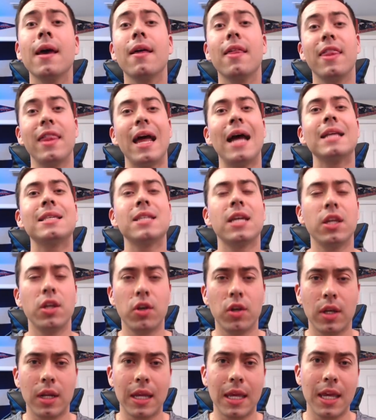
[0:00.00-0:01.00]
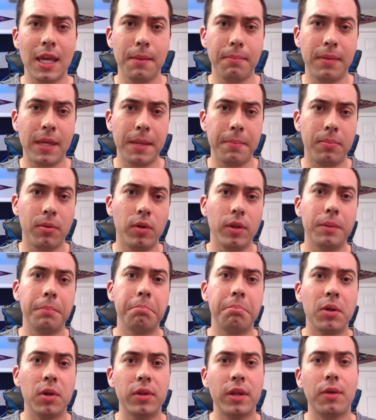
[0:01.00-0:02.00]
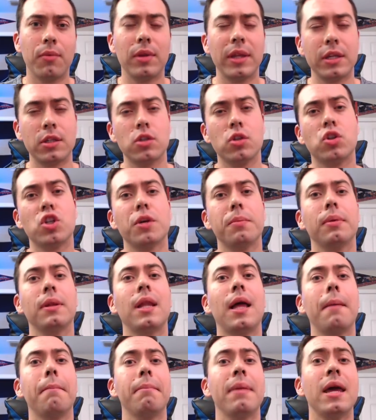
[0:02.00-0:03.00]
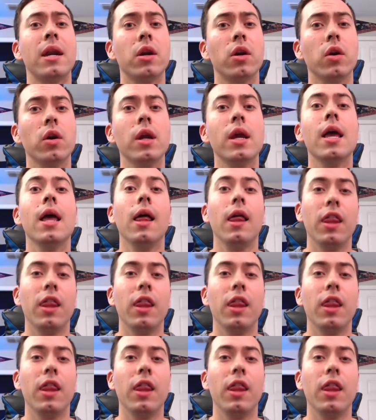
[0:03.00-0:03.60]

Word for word: that's how you're going to hit people and build that relationship a lot better